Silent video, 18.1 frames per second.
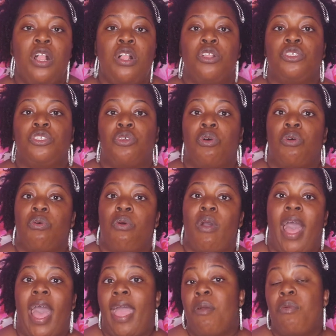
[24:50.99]

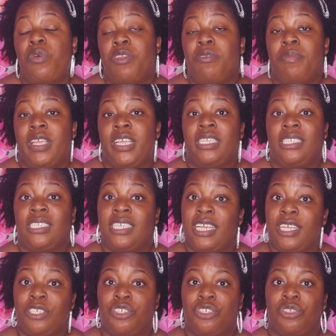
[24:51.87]
So I want to be
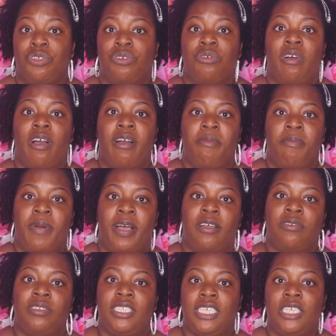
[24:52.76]
intentional
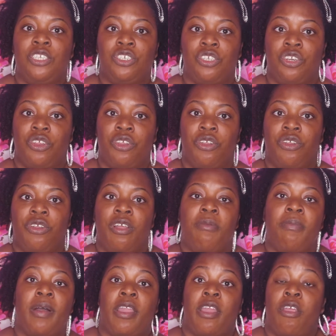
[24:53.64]
about teaching
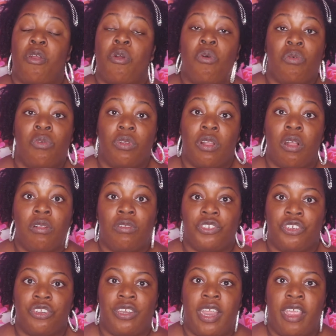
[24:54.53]
her about our own
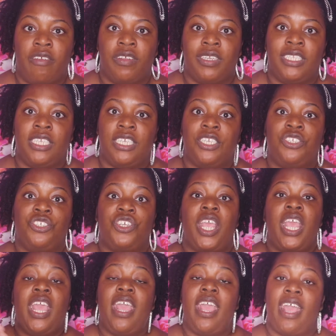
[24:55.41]
culture and heritage,
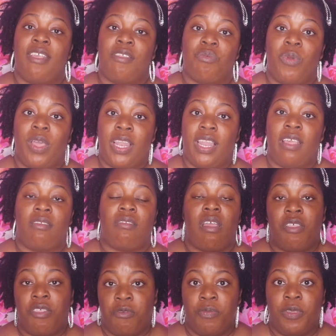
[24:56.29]
as well as
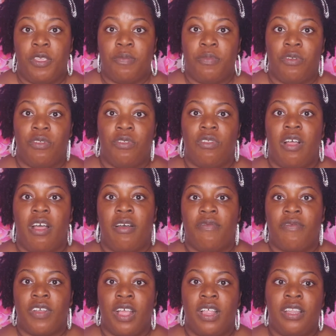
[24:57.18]
other people
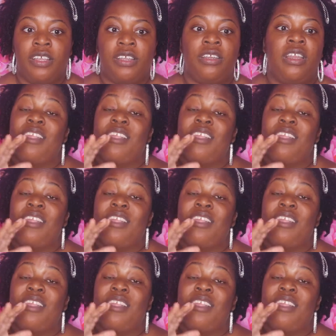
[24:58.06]
of color.